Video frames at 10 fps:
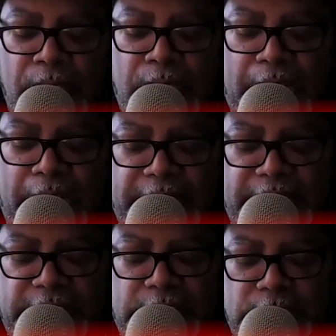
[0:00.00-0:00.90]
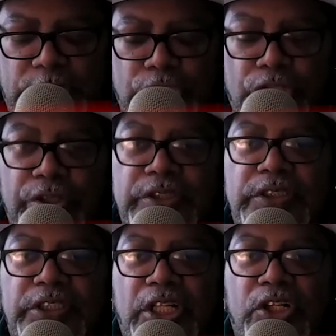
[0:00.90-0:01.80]
and everything. So
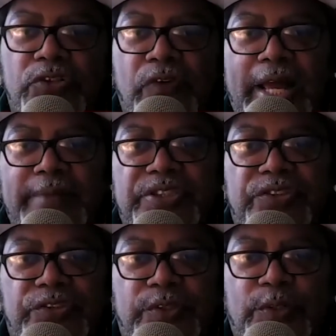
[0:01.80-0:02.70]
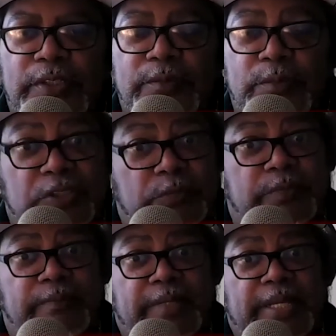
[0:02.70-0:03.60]
Jordan, grabs his sword, which
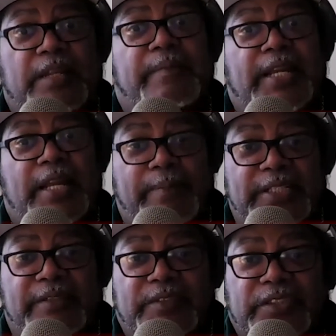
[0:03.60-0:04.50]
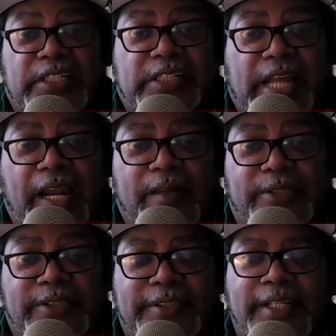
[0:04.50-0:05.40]
we may or may not believe is
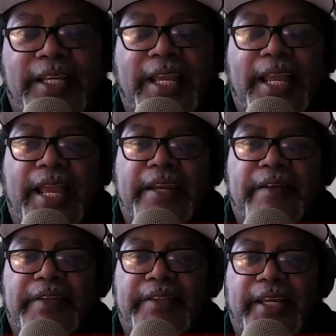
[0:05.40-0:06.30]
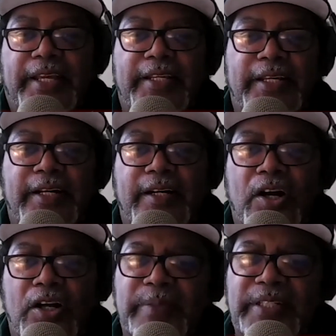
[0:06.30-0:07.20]
Excalibur, and everything.
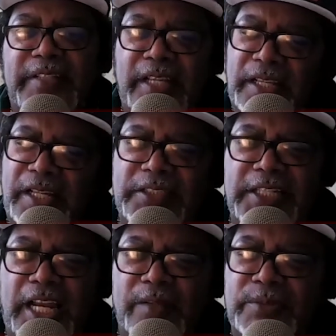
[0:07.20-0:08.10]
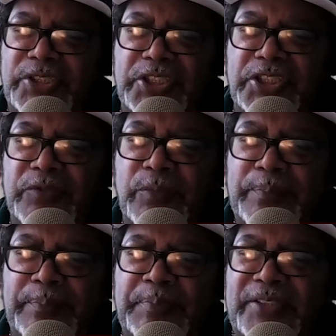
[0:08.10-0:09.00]
Hard to believe that Excalibur just
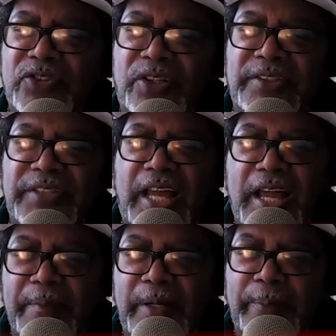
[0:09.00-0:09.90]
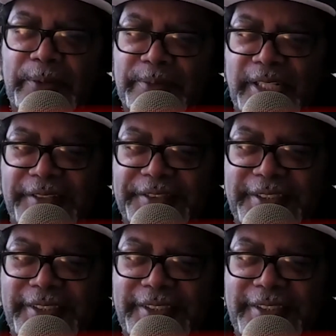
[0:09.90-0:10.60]
spent all his time in a broom closet,